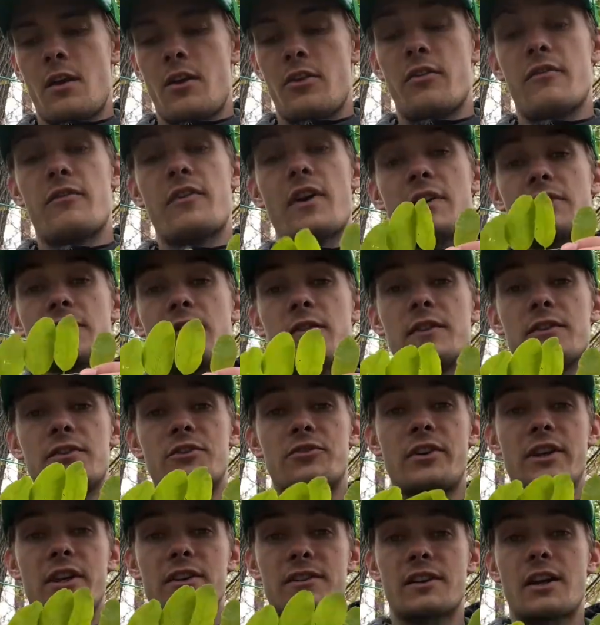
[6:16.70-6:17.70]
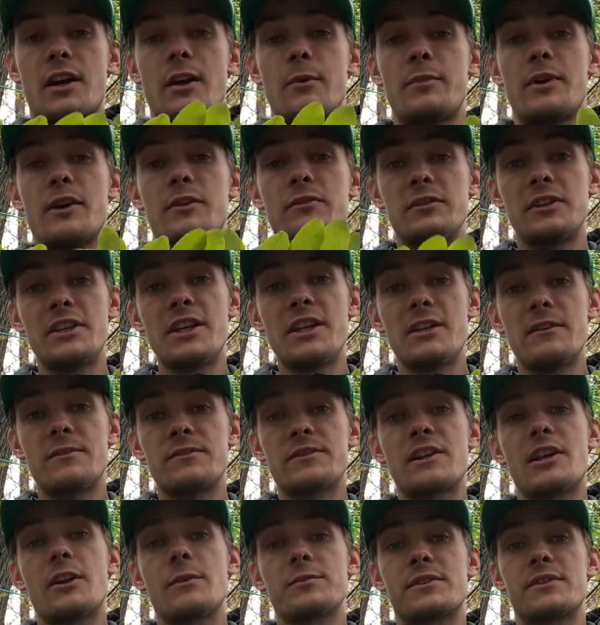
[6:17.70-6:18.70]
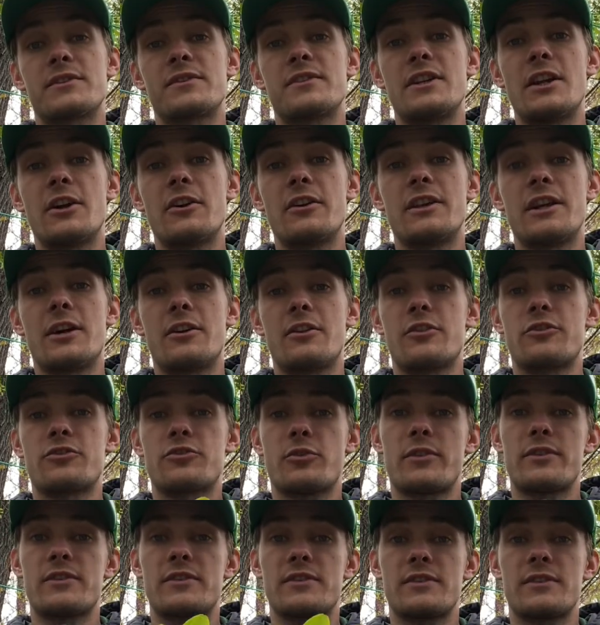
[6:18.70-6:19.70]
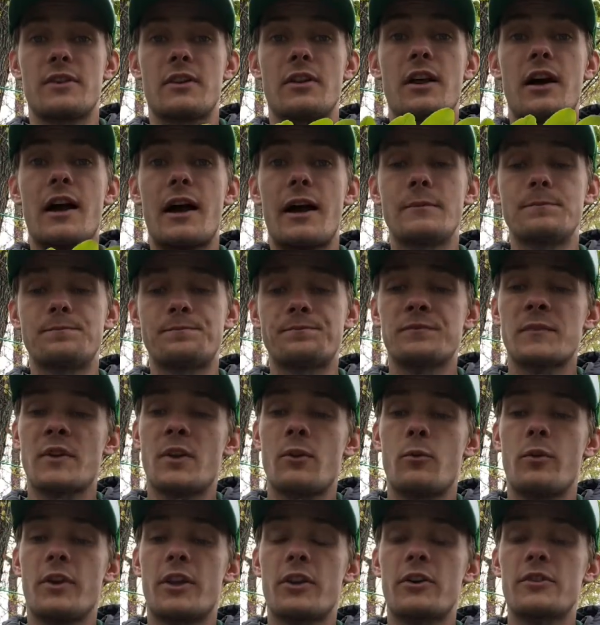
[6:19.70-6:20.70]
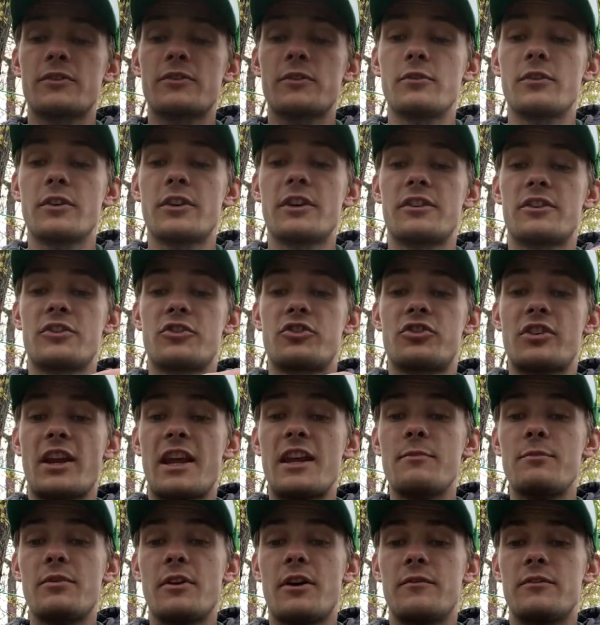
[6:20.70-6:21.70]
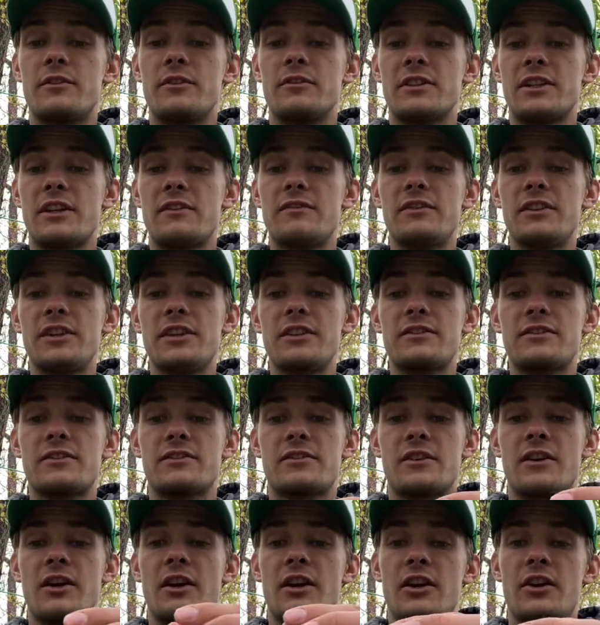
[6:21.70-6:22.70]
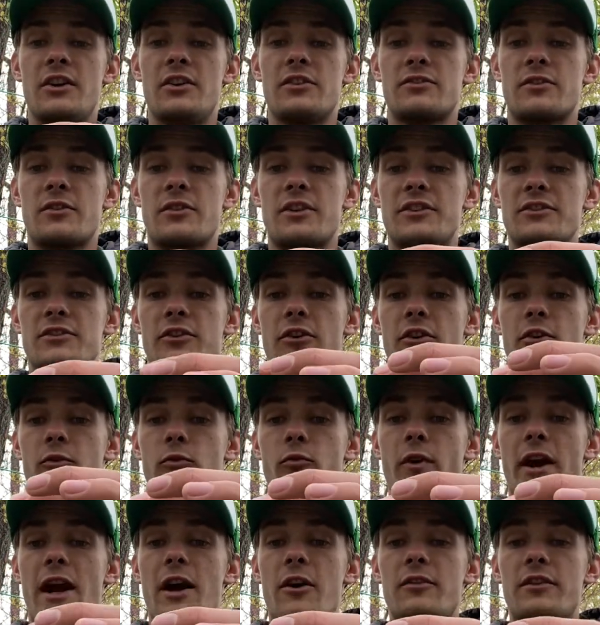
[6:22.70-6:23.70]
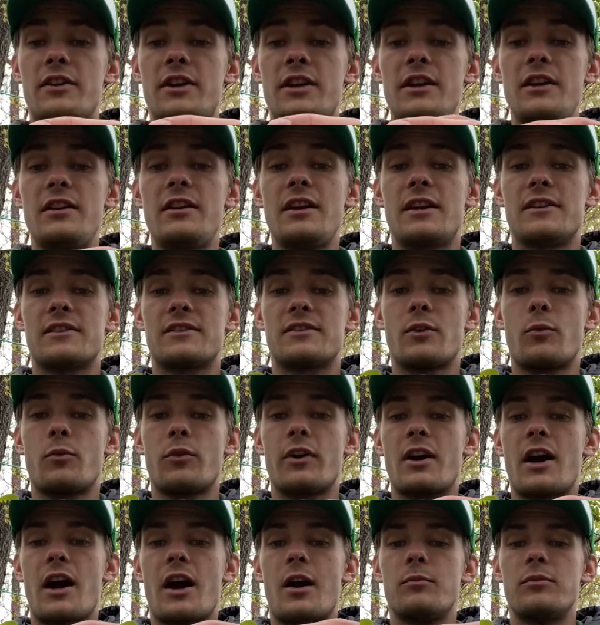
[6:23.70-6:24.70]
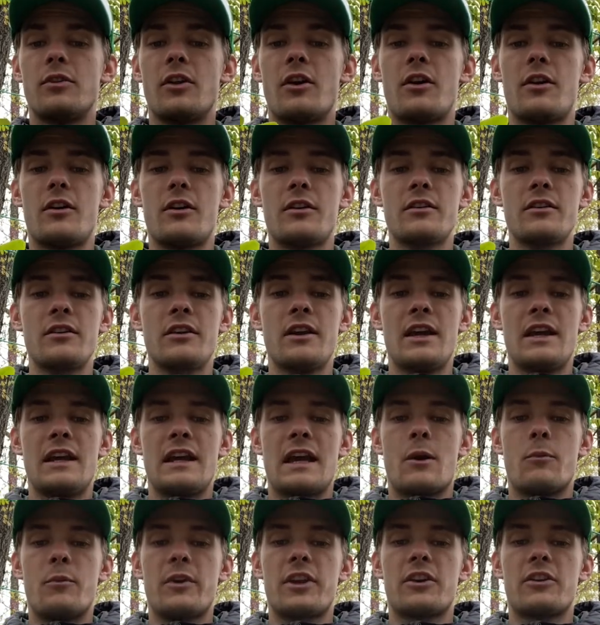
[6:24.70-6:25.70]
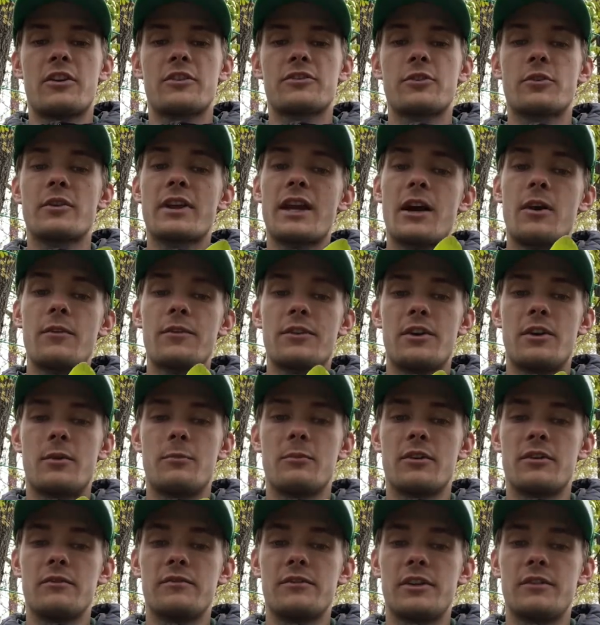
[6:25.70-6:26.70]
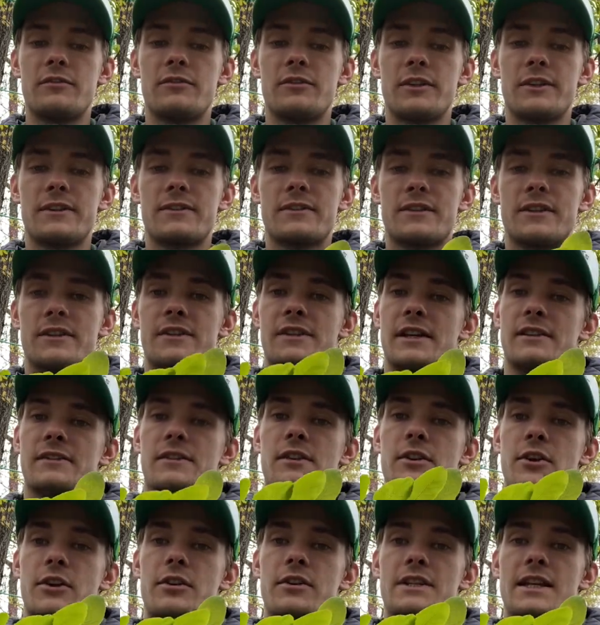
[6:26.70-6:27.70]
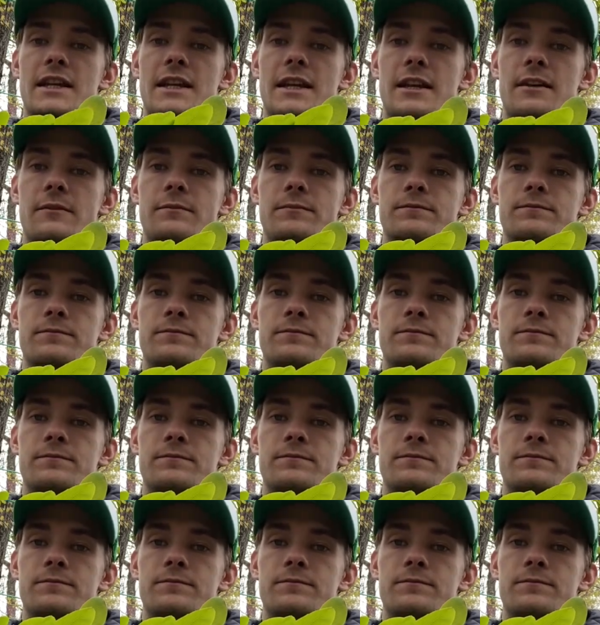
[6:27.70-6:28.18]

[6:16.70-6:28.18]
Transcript: The fact that this tree has compound leaves helps us narrow down our choices a lot. We can also look at the shape of the leaflets. So these are rounded and somewhat oblong, and we can also count the number of leaflets. This has 13.